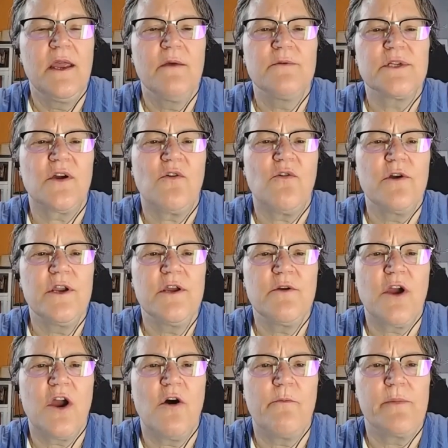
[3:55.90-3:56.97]
It was a
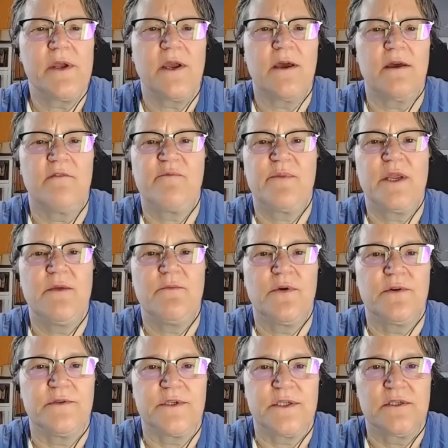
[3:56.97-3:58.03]
cornucopia of
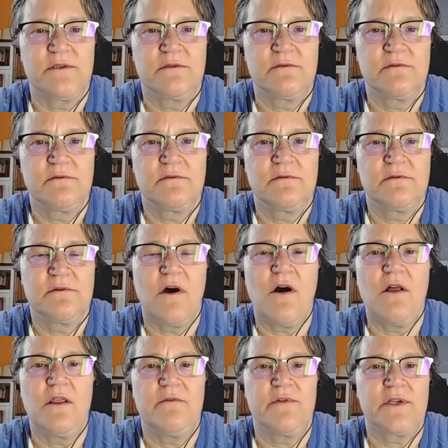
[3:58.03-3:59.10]
peoples
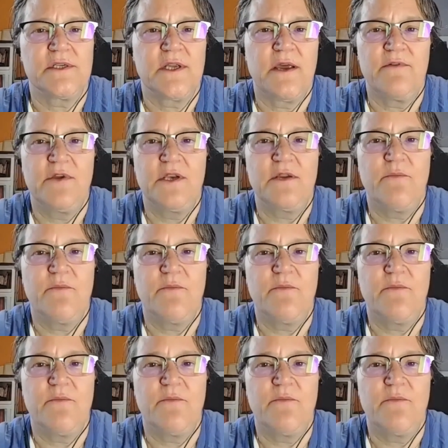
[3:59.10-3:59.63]
all of us having